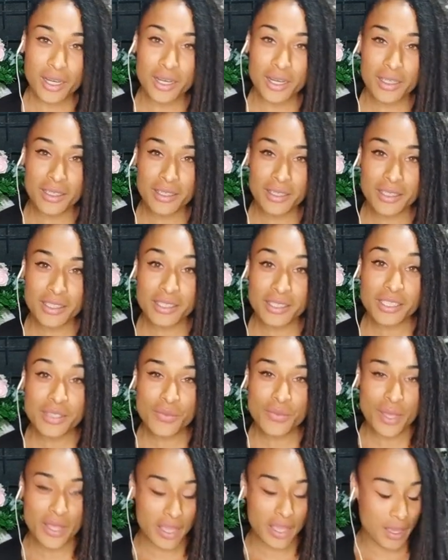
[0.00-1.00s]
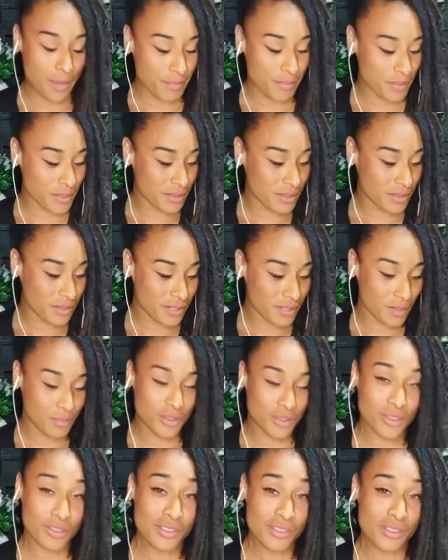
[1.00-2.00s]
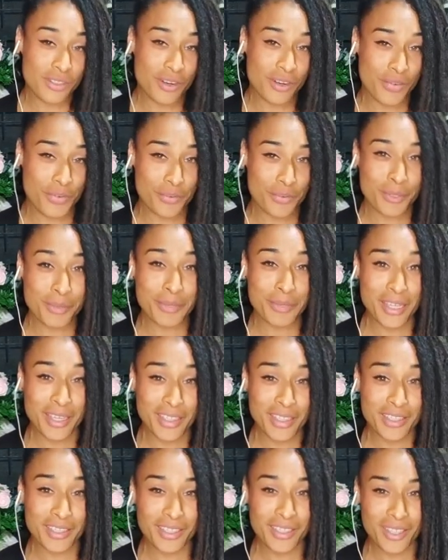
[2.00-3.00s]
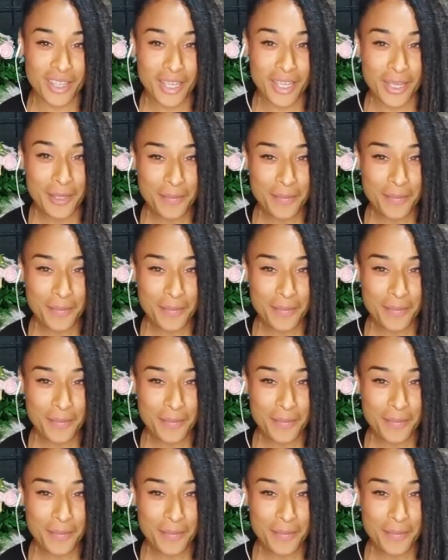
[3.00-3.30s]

this is what happened. I'm going to start from the beginning, okay?